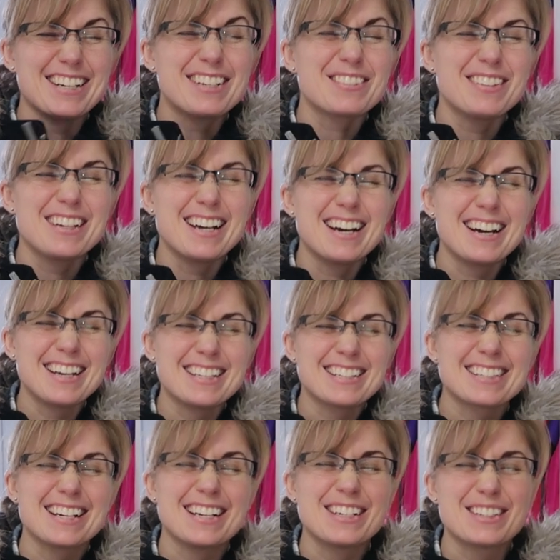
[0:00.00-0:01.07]
close my
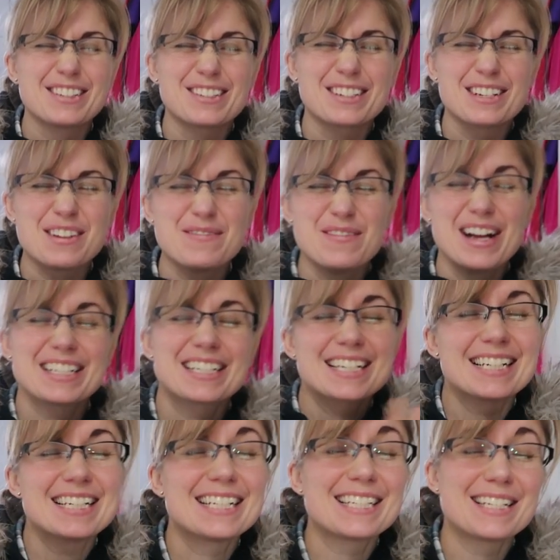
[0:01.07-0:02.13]
eyes. I'm going to
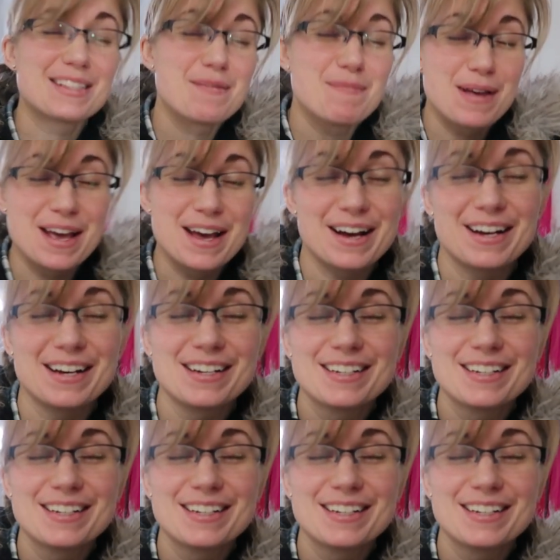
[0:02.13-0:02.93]
magically disappear.